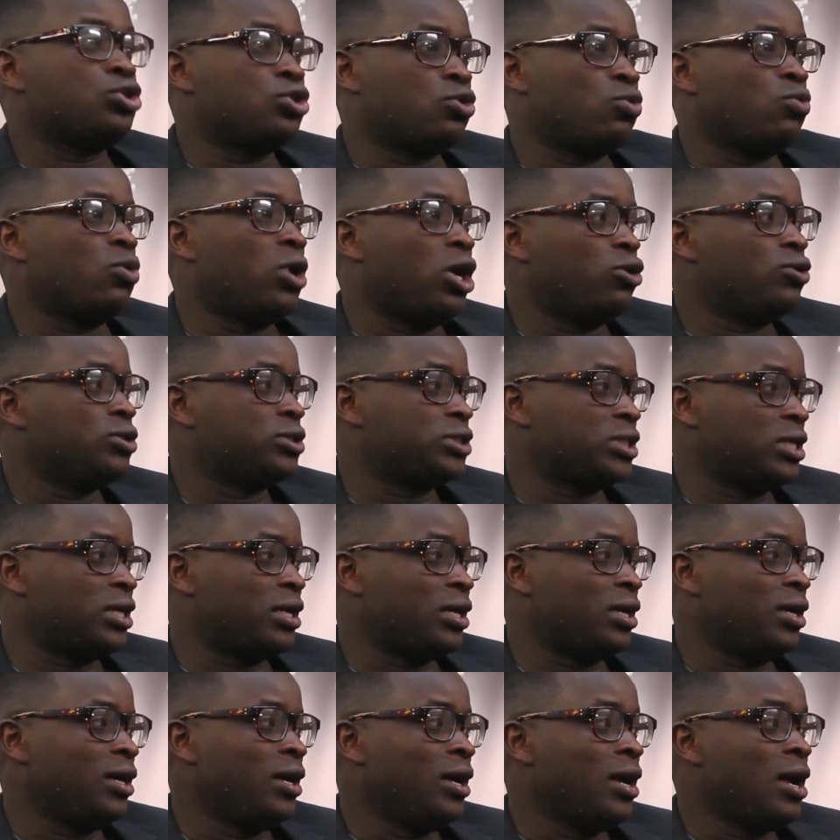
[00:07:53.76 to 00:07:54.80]
to the world,
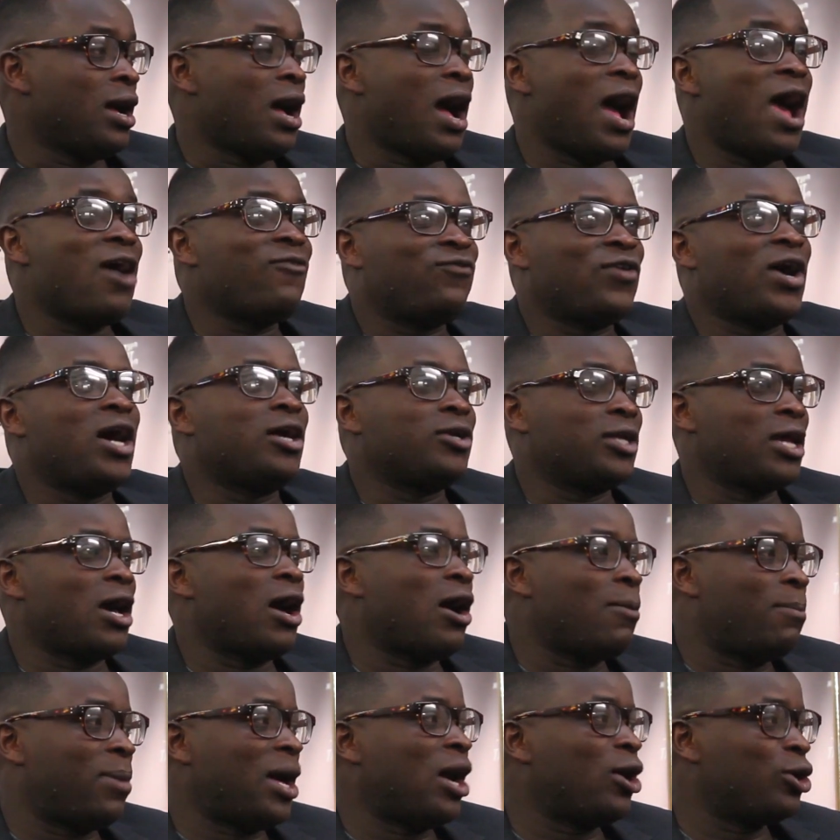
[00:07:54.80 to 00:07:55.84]
yeah. yeah. I found
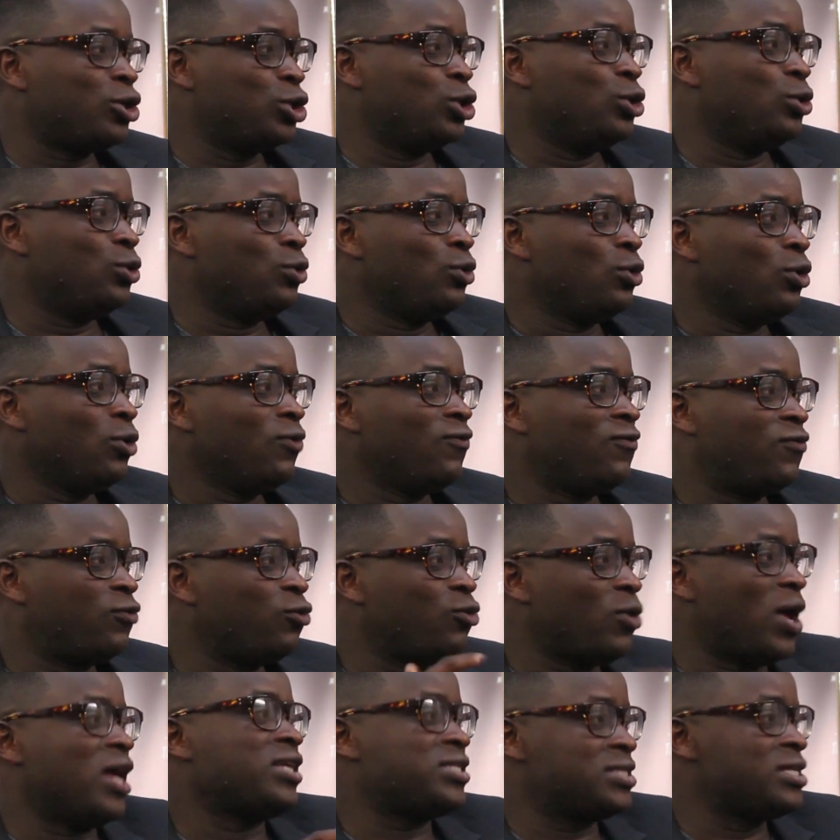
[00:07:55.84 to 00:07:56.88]
out about you yeah.
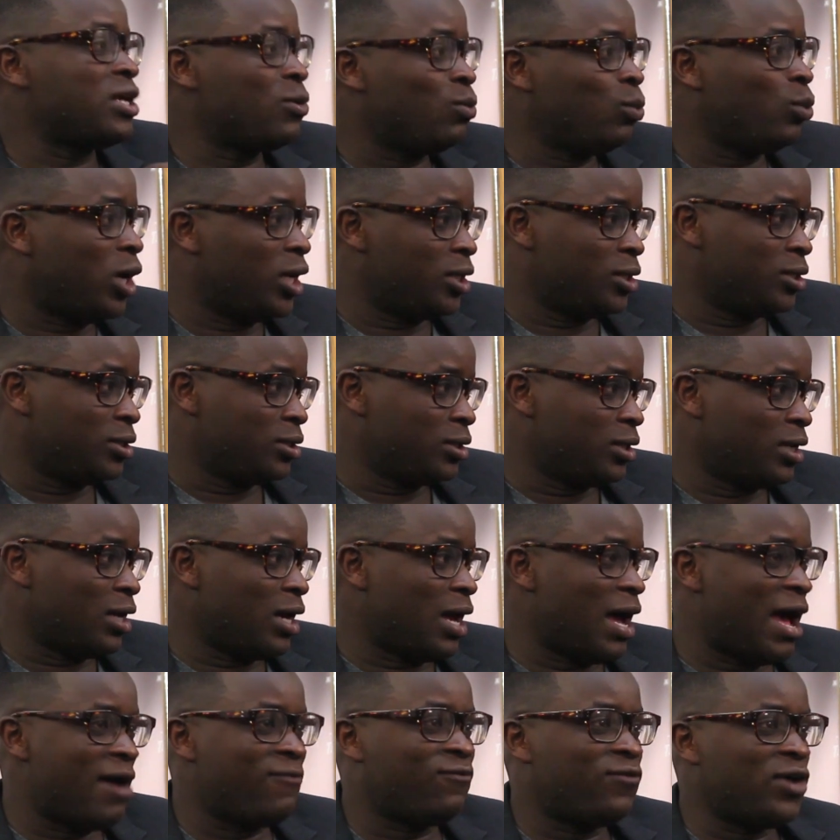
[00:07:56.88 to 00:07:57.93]
through SN1. Yeah.
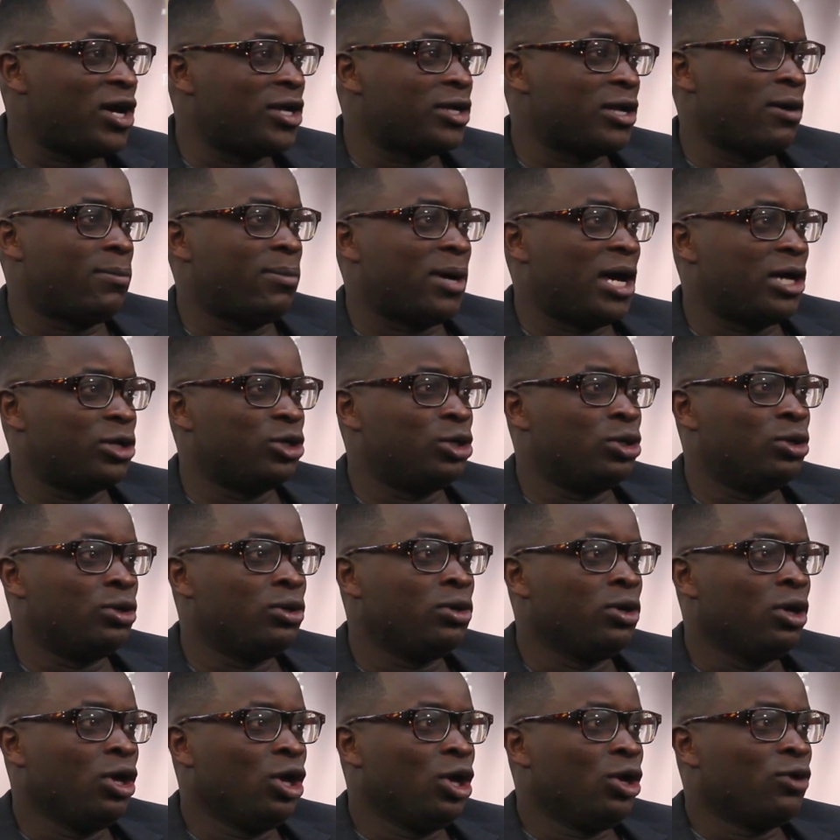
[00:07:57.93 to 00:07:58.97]
I found out about you
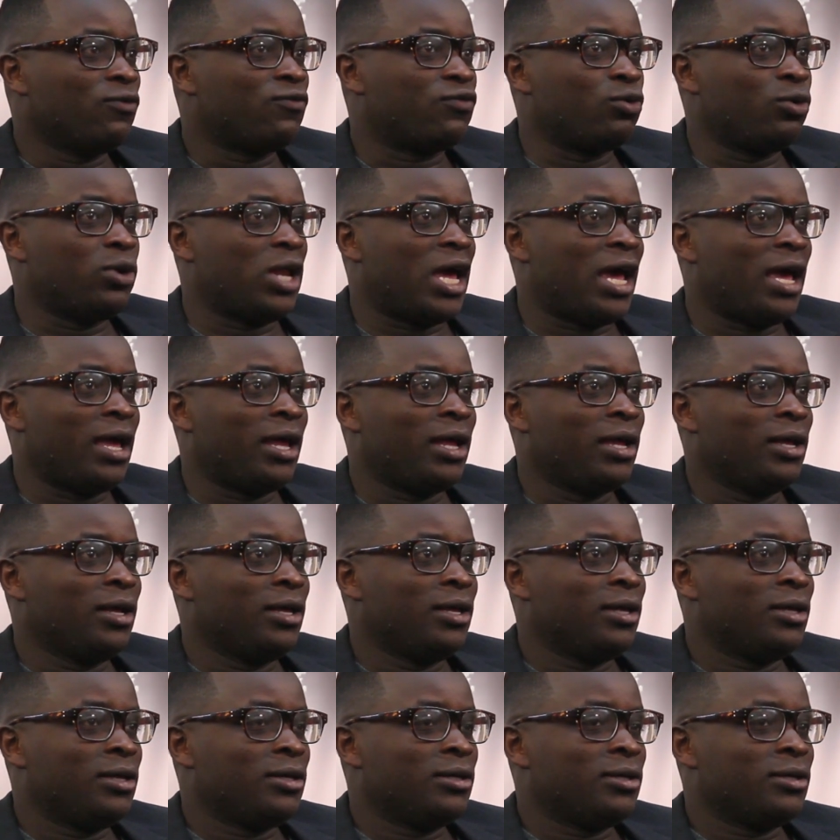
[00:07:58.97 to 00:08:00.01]
through like
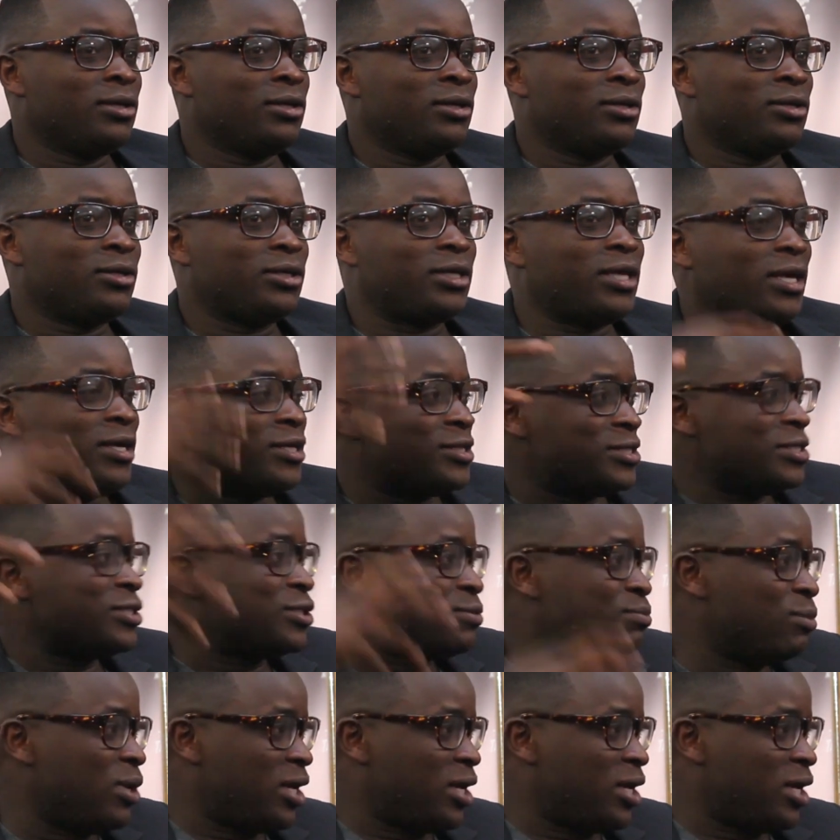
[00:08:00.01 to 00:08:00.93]
Giggs' is